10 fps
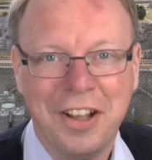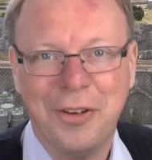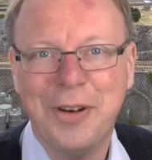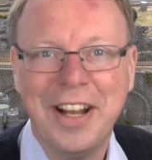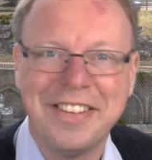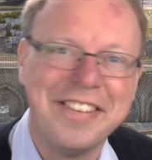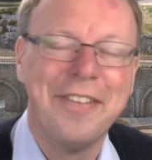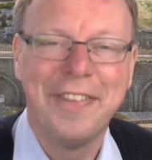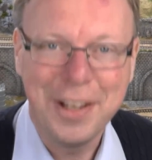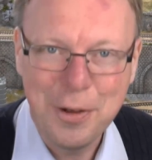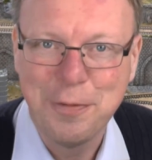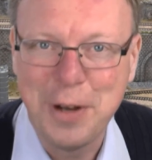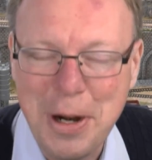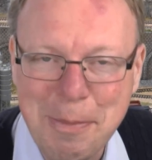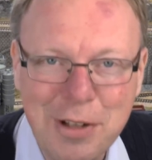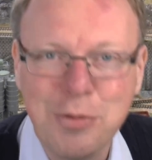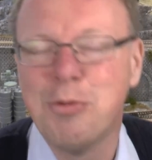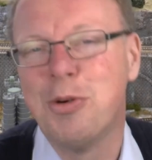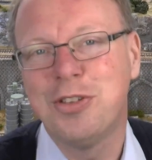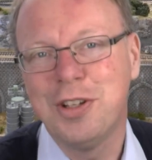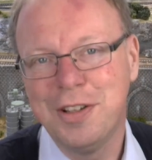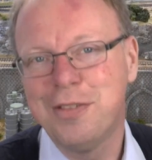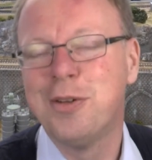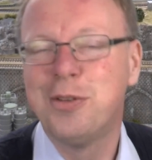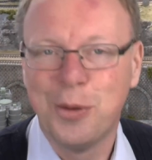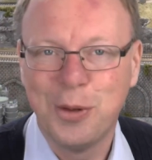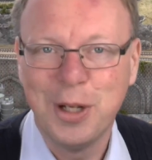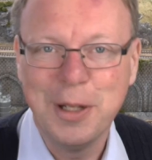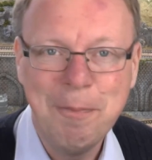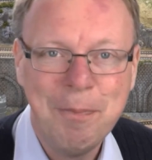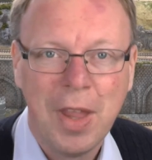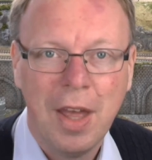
Alright, thank you very much for watching this tutorial.